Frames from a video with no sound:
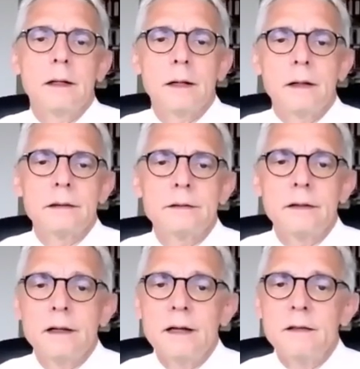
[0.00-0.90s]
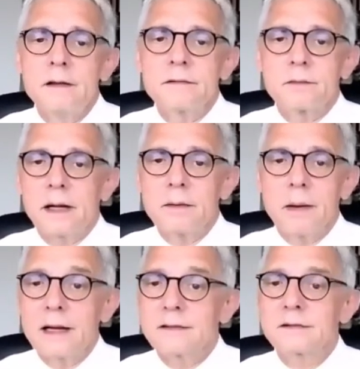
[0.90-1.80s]
Uh, in this
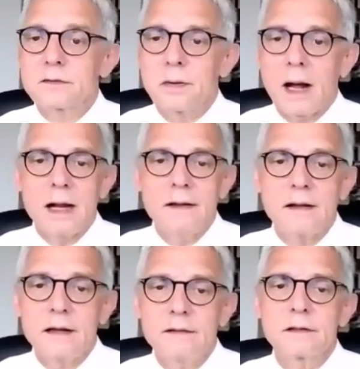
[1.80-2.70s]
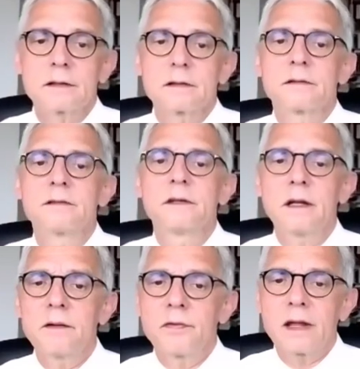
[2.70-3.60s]
randomized trial, there is a
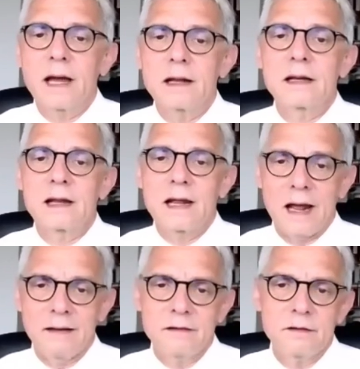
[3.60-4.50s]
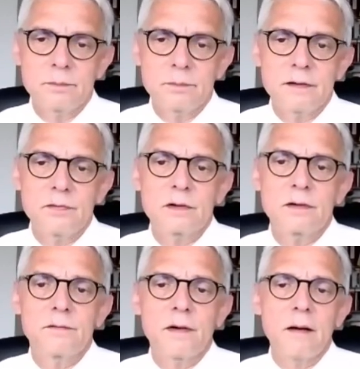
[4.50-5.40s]
significant cancer
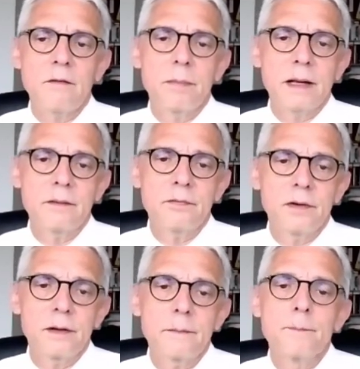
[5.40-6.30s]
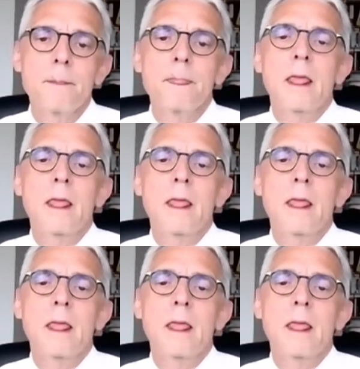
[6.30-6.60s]
specific survival benefit